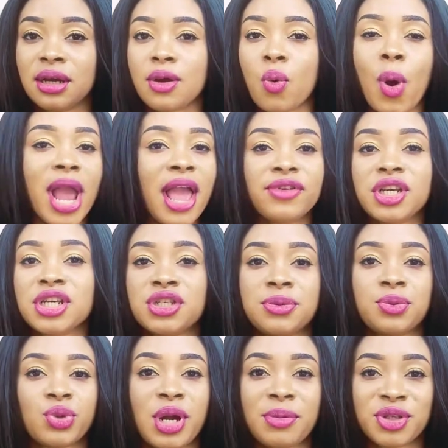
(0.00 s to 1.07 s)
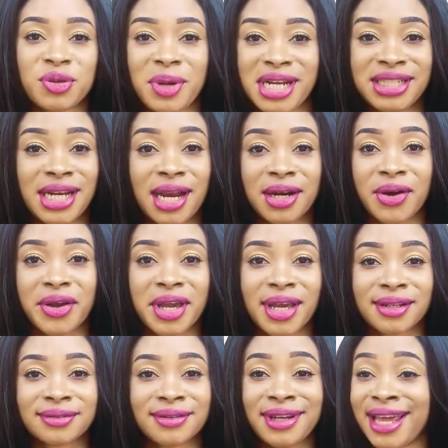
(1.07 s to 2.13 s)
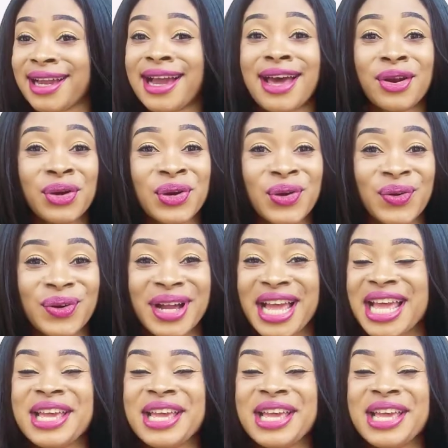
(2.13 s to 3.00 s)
why have you not subscribed to my channel yet? Like, I don't know.